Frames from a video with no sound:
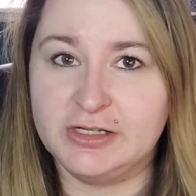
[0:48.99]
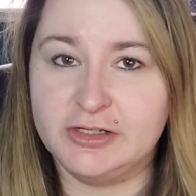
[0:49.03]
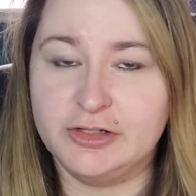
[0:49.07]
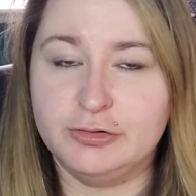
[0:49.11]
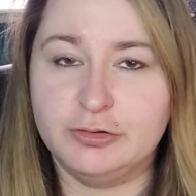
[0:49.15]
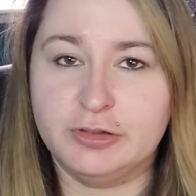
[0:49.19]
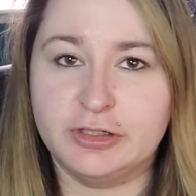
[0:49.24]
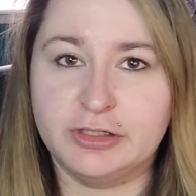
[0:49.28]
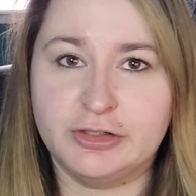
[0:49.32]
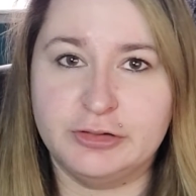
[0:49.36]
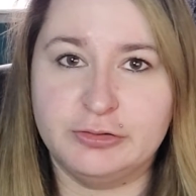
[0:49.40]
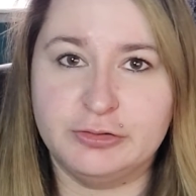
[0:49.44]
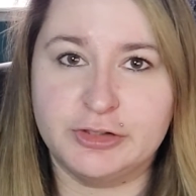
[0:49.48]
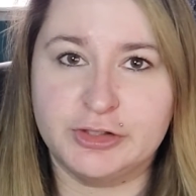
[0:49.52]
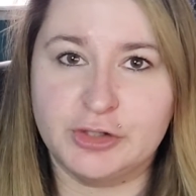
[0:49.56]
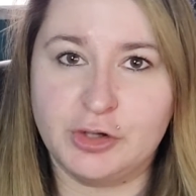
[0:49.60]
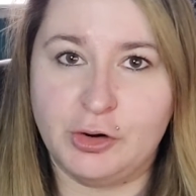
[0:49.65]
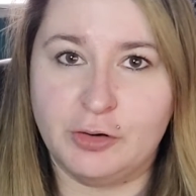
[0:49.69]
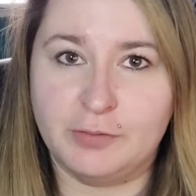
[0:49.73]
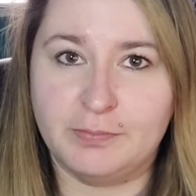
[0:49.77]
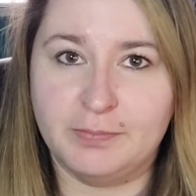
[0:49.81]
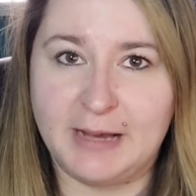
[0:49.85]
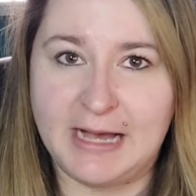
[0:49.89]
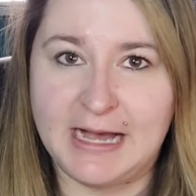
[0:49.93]
You can use your
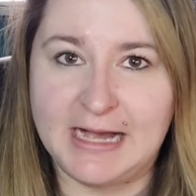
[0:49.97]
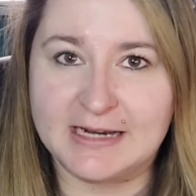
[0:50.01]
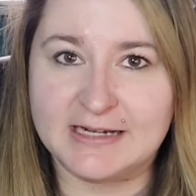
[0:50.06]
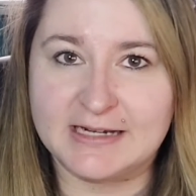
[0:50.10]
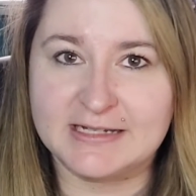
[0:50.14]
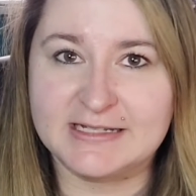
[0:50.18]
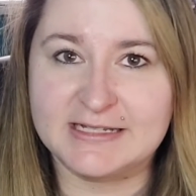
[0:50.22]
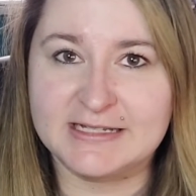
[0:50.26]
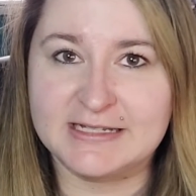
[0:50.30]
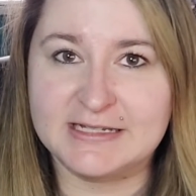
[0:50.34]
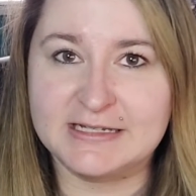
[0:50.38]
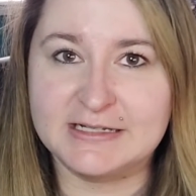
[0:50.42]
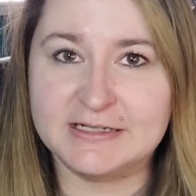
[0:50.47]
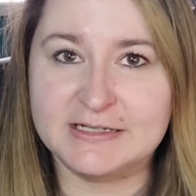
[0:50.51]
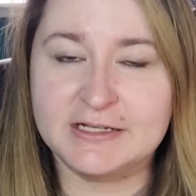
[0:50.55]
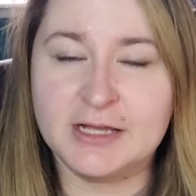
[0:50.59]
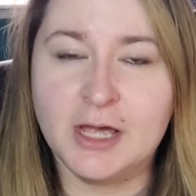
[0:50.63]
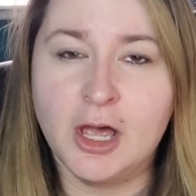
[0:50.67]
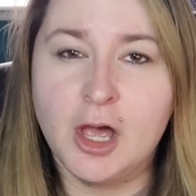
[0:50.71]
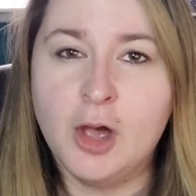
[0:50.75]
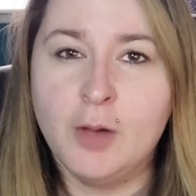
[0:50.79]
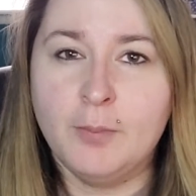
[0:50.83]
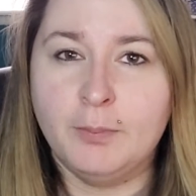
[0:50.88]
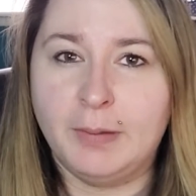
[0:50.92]
own boxes,
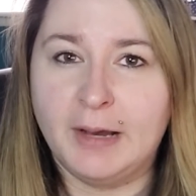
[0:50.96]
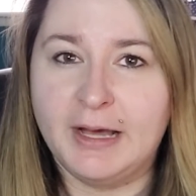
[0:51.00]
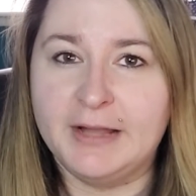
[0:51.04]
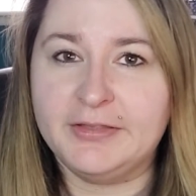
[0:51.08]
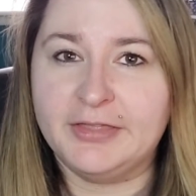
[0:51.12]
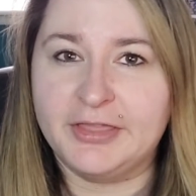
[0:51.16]
but